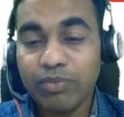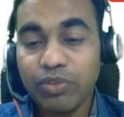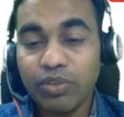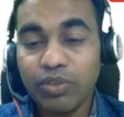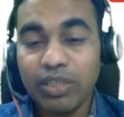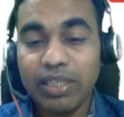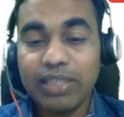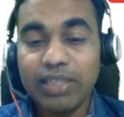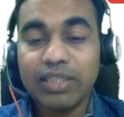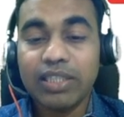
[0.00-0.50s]
So
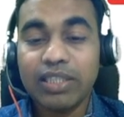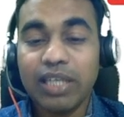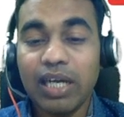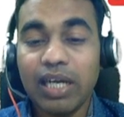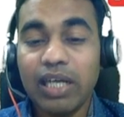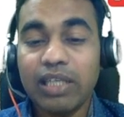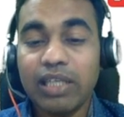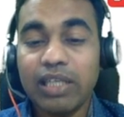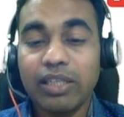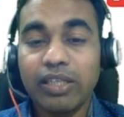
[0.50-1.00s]
let's
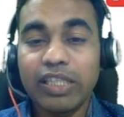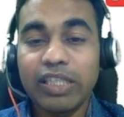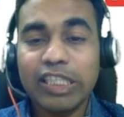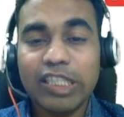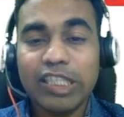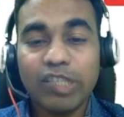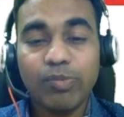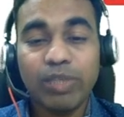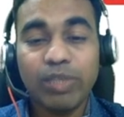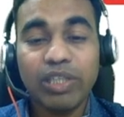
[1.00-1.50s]
start running
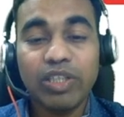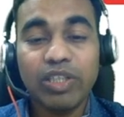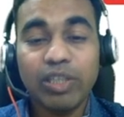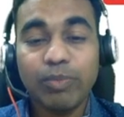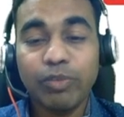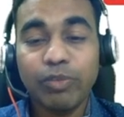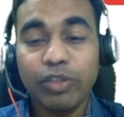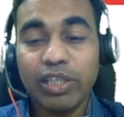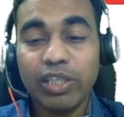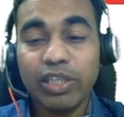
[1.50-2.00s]
this particular
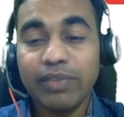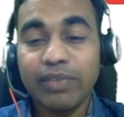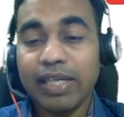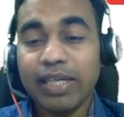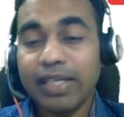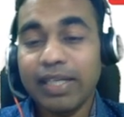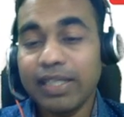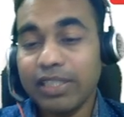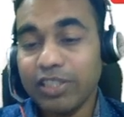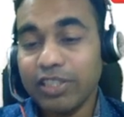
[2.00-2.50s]
program
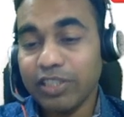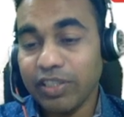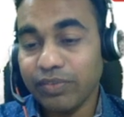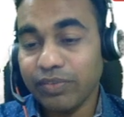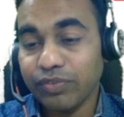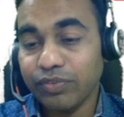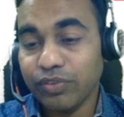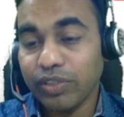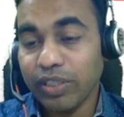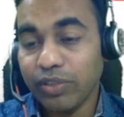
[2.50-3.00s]
and let's see
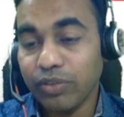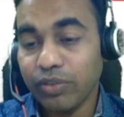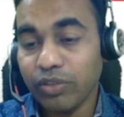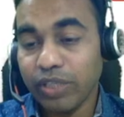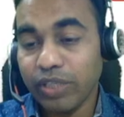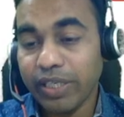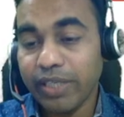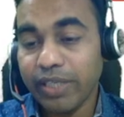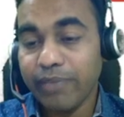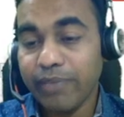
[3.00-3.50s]
if we are
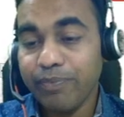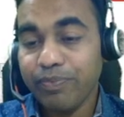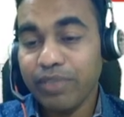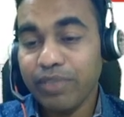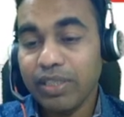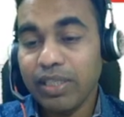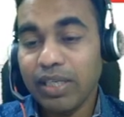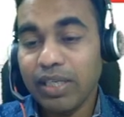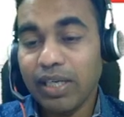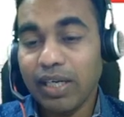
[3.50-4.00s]
okay.
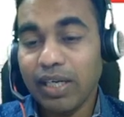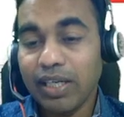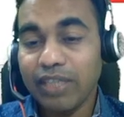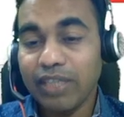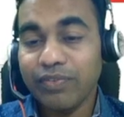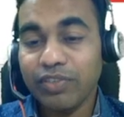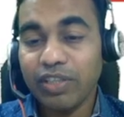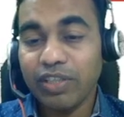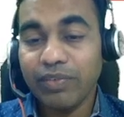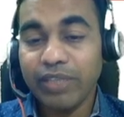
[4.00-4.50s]
And
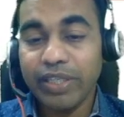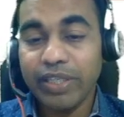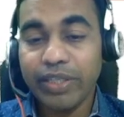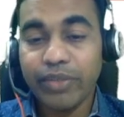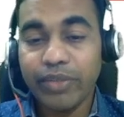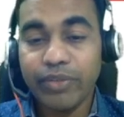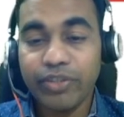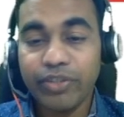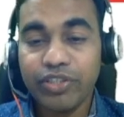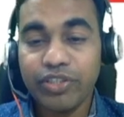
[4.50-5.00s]
if you have any
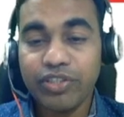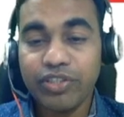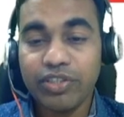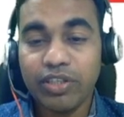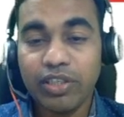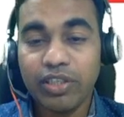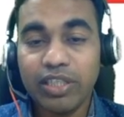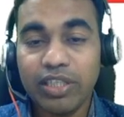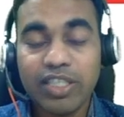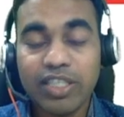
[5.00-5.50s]
questions
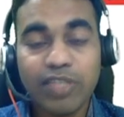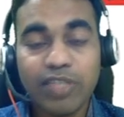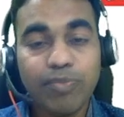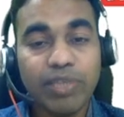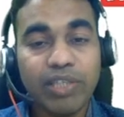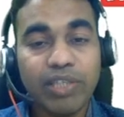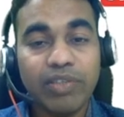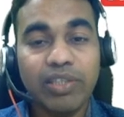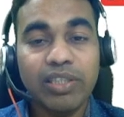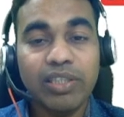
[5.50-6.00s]
on this
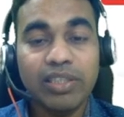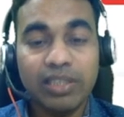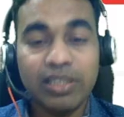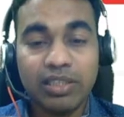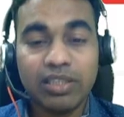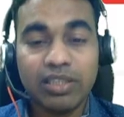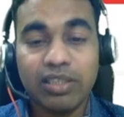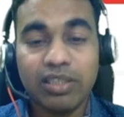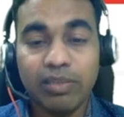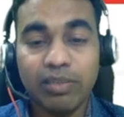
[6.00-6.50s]
particular,
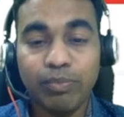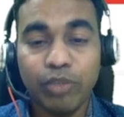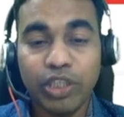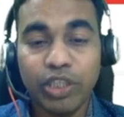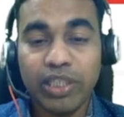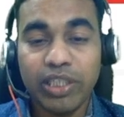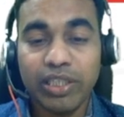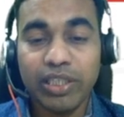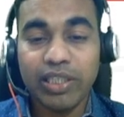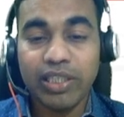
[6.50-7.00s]
just put
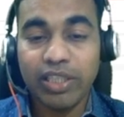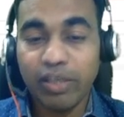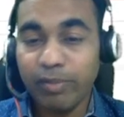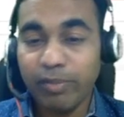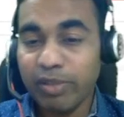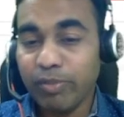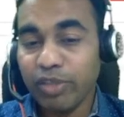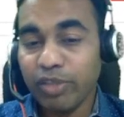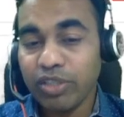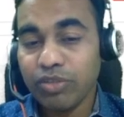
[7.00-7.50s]
it in the
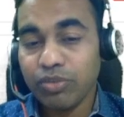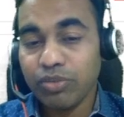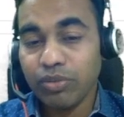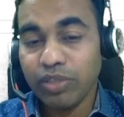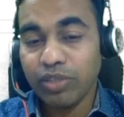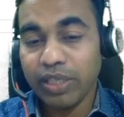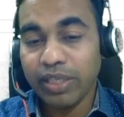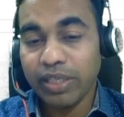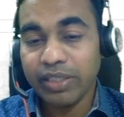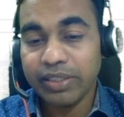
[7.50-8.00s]
comment box so
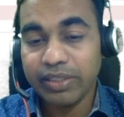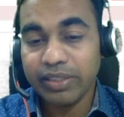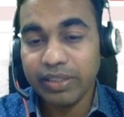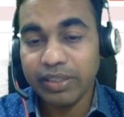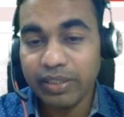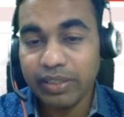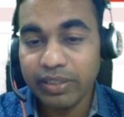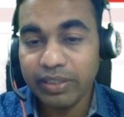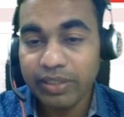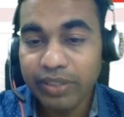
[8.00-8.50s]

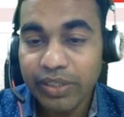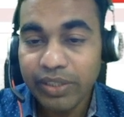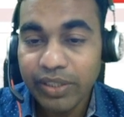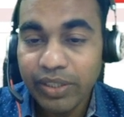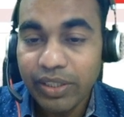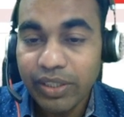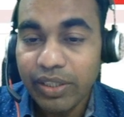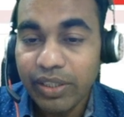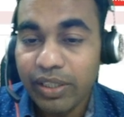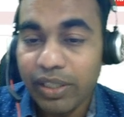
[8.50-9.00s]
that
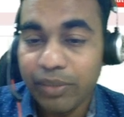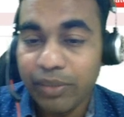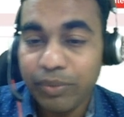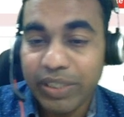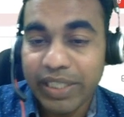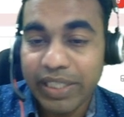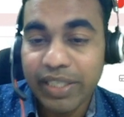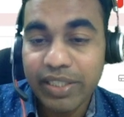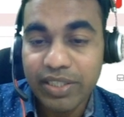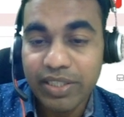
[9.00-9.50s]
we
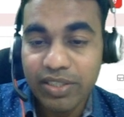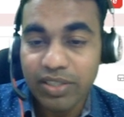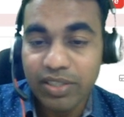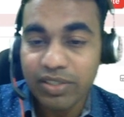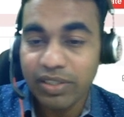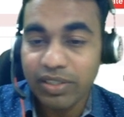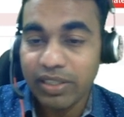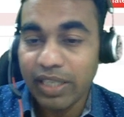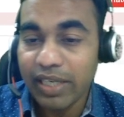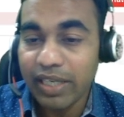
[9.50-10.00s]
can
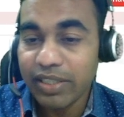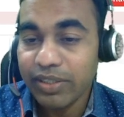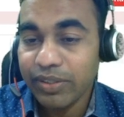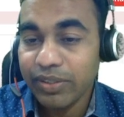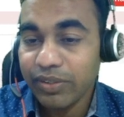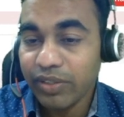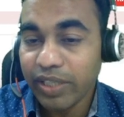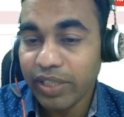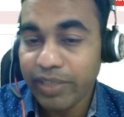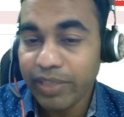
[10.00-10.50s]
discuss on that.
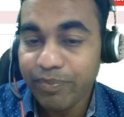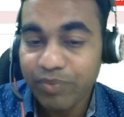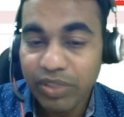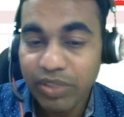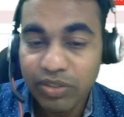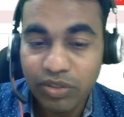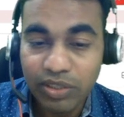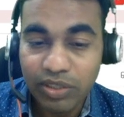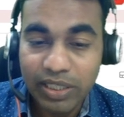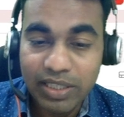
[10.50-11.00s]
Okay.
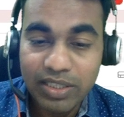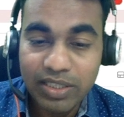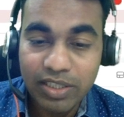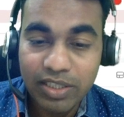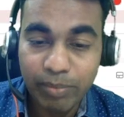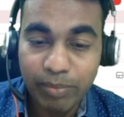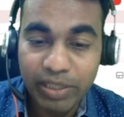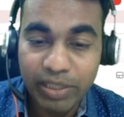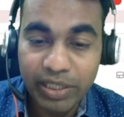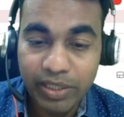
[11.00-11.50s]
So there is
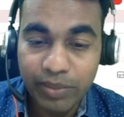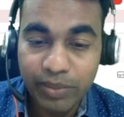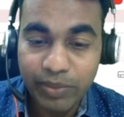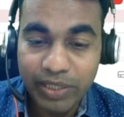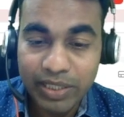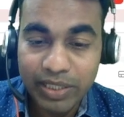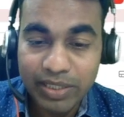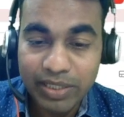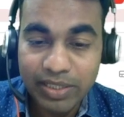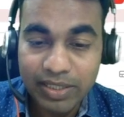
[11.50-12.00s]
some error we
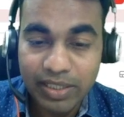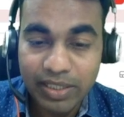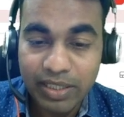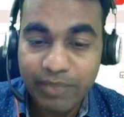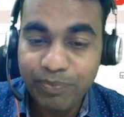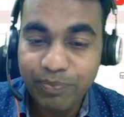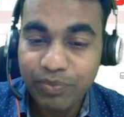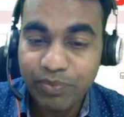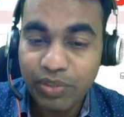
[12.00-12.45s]
can see.